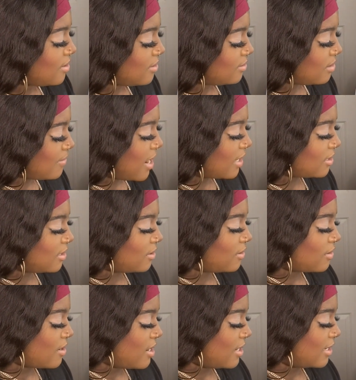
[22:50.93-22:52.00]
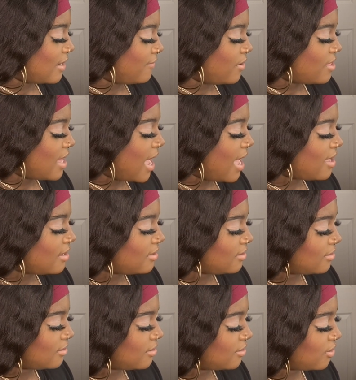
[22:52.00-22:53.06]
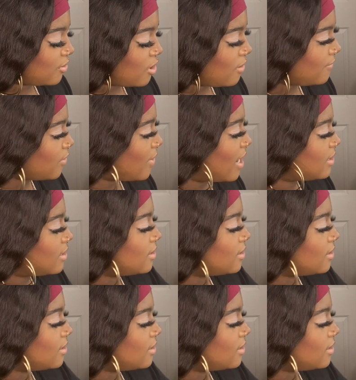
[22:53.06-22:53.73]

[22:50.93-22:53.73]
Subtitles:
So I'm actually gonna go ahead and give her that. So girl, if you're watching